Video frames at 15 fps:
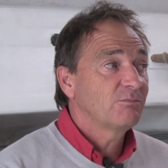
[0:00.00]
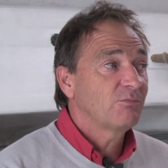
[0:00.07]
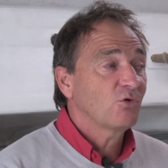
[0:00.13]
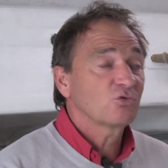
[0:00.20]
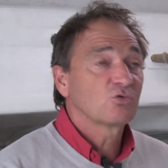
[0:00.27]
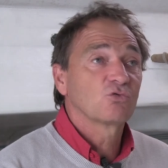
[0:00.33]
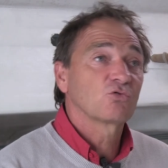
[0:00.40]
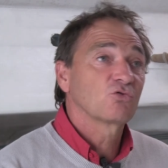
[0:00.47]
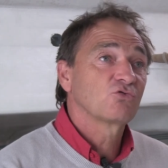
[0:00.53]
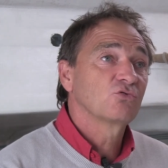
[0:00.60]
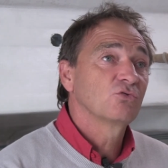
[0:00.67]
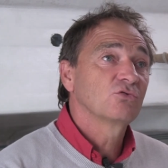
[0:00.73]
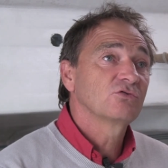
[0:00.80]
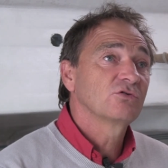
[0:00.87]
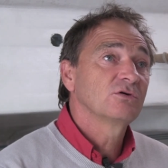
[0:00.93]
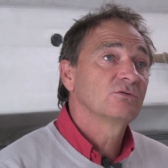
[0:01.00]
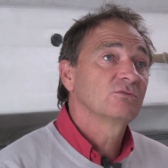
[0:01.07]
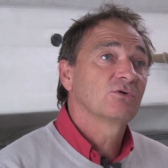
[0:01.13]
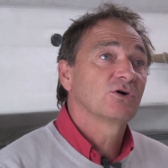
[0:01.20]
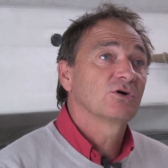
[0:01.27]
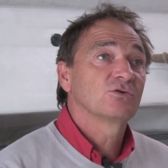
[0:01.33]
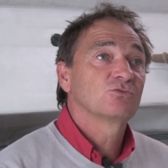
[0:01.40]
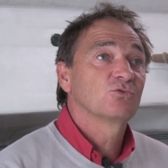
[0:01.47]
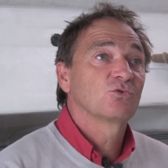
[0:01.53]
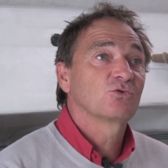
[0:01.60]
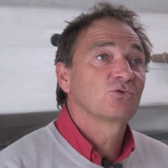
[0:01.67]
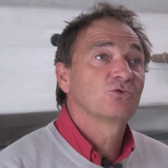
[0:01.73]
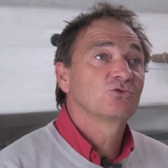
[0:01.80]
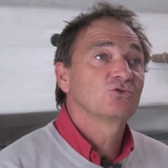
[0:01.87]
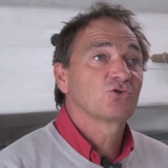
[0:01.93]
else. So I've known
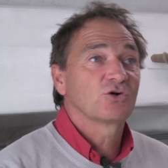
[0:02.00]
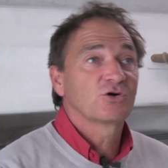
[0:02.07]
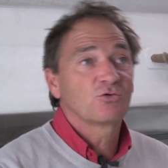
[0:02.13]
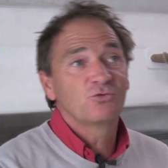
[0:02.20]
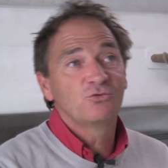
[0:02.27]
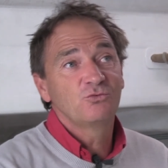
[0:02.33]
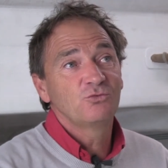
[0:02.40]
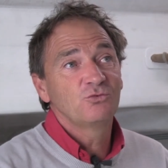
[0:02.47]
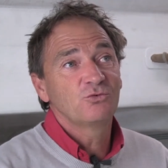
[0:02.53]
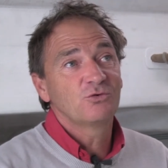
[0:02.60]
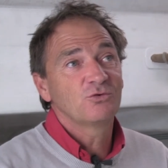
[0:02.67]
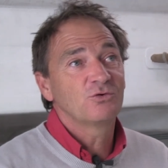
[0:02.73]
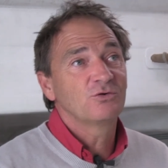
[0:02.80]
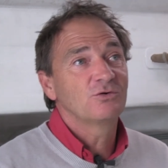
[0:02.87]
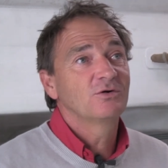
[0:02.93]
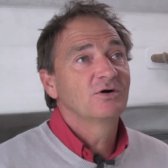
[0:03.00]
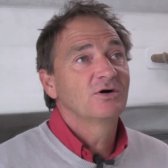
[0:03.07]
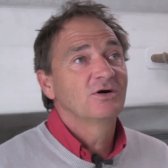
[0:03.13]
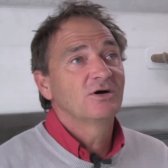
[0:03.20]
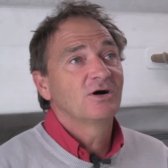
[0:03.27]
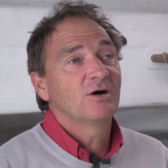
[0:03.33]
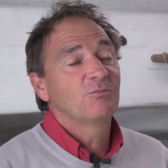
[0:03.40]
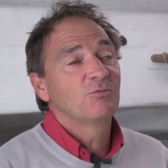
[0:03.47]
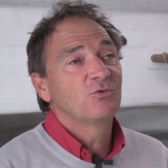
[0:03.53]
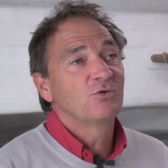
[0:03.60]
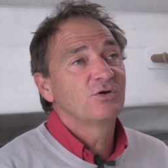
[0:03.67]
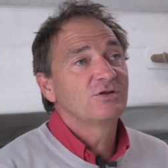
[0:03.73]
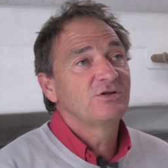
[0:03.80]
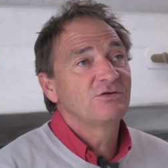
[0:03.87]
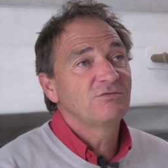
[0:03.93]
both, but I've no regrets because we
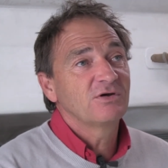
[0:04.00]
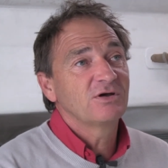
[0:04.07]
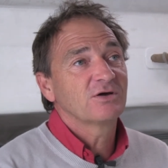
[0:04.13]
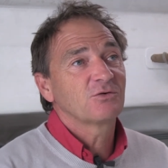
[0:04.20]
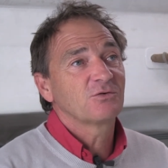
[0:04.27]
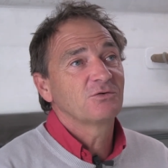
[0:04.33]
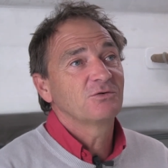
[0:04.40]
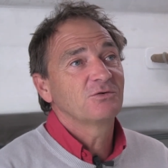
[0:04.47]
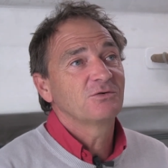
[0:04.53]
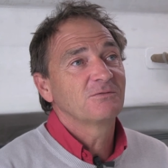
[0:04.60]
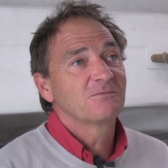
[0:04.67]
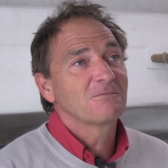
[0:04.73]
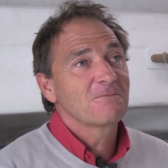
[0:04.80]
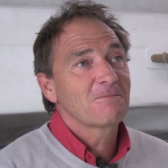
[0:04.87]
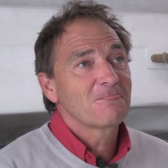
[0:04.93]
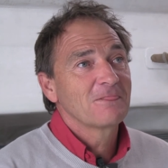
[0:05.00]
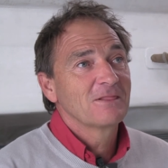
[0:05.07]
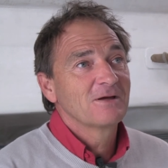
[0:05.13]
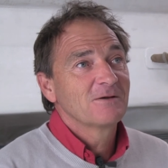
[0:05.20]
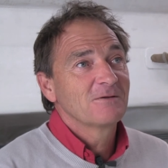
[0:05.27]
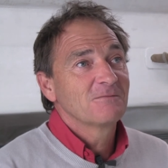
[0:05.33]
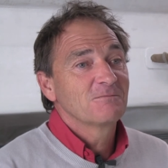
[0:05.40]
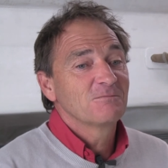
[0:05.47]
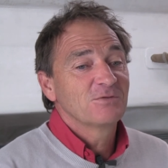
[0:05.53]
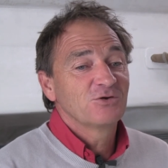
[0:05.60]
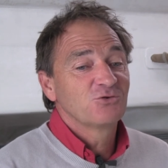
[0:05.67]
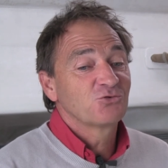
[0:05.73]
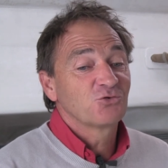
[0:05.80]
sail in safer conditions and we're